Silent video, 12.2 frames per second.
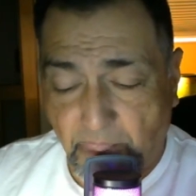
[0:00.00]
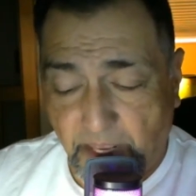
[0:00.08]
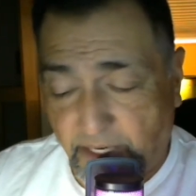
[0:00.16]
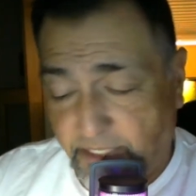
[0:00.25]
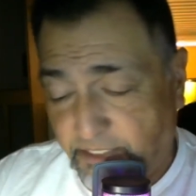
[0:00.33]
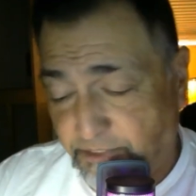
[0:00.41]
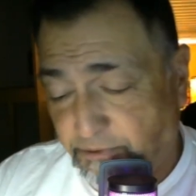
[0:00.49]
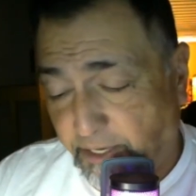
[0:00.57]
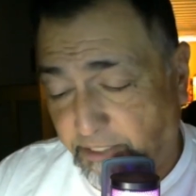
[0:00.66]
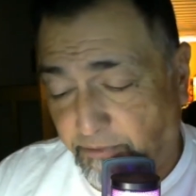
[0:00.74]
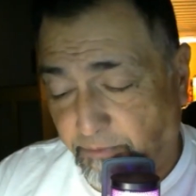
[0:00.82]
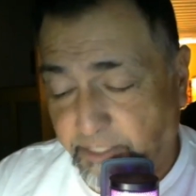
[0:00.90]
and try
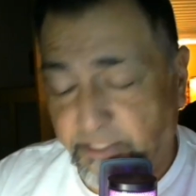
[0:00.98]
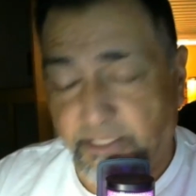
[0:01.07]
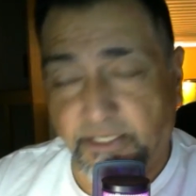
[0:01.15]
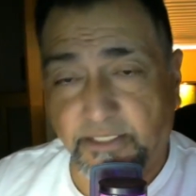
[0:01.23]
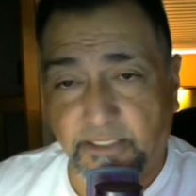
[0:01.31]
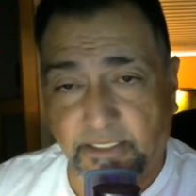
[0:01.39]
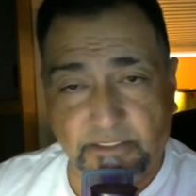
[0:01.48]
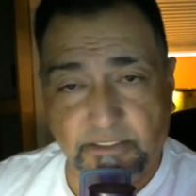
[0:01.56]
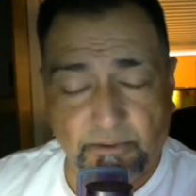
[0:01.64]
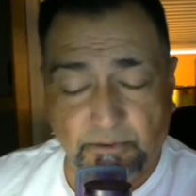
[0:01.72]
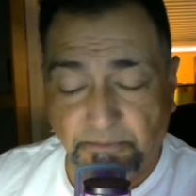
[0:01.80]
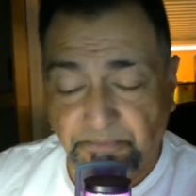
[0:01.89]
to read this, and
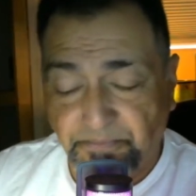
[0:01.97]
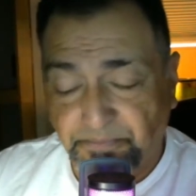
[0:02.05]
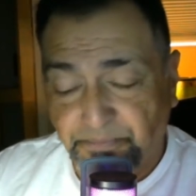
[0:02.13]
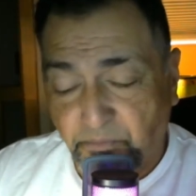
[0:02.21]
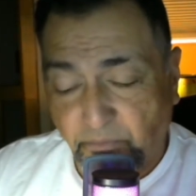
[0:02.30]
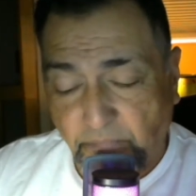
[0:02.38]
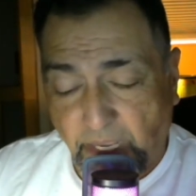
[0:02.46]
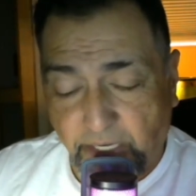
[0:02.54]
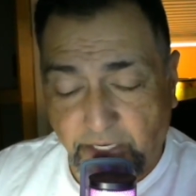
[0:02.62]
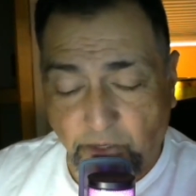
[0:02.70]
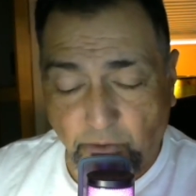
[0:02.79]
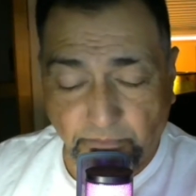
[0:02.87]
so
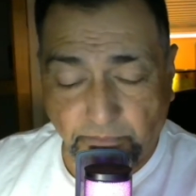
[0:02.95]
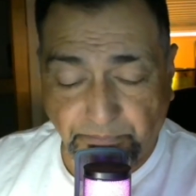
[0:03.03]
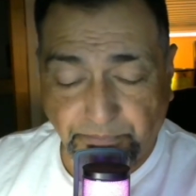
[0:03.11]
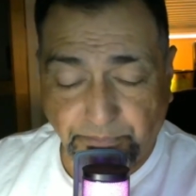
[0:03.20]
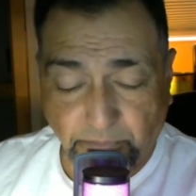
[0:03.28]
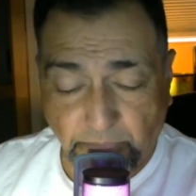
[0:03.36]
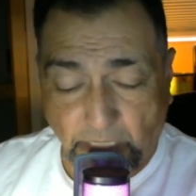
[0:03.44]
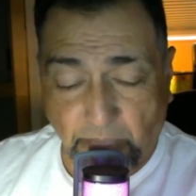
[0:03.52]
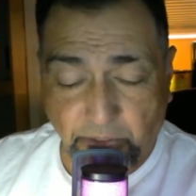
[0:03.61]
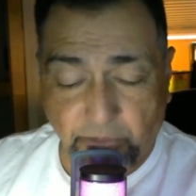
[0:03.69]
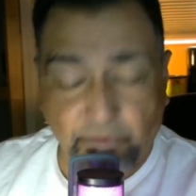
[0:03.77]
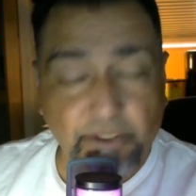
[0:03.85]
anywho, I'm
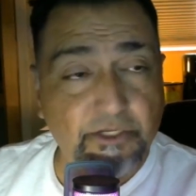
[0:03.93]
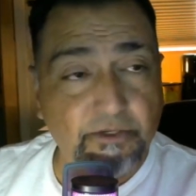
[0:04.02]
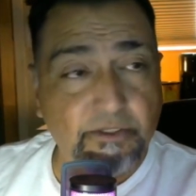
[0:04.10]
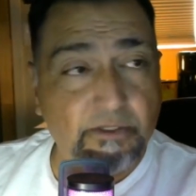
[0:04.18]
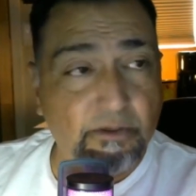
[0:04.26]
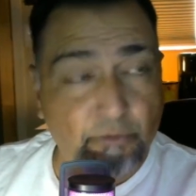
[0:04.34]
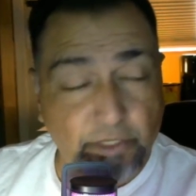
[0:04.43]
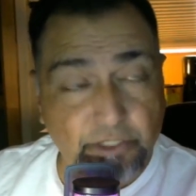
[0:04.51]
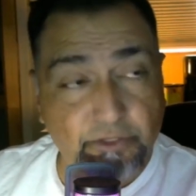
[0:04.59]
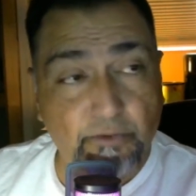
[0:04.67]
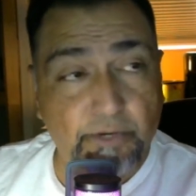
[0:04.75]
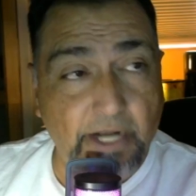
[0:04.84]
going to read
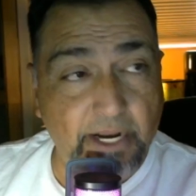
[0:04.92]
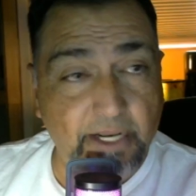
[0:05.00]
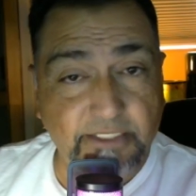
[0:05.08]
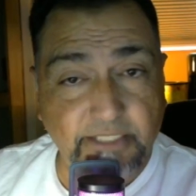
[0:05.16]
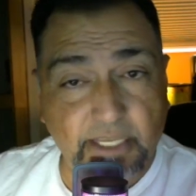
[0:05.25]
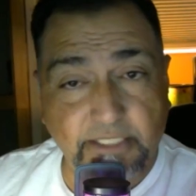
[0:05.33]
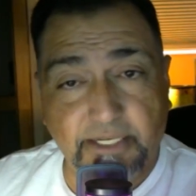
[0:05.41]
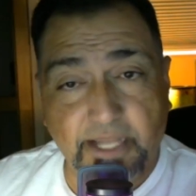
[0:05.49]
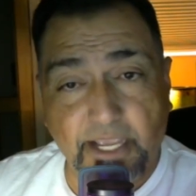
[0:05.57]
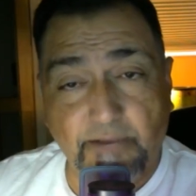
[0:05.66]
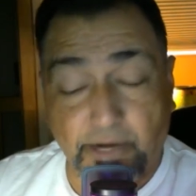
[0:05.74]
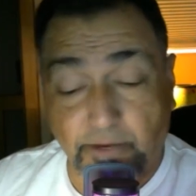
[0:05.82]
you what I said
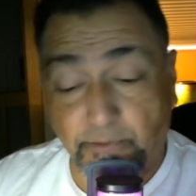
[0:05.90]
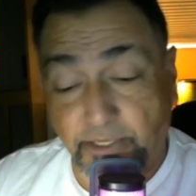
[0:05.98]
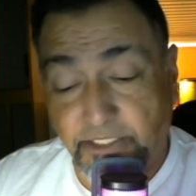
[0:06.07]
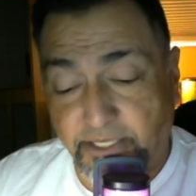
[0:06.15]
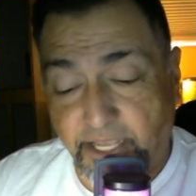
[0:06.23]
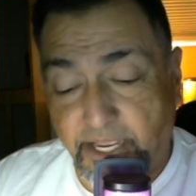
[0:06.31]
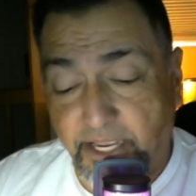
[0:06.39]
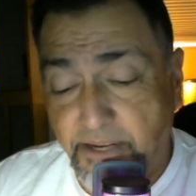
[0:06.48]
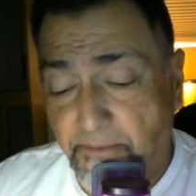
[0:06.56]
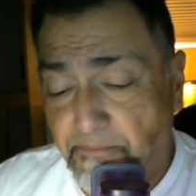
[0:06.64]
today, what I read today,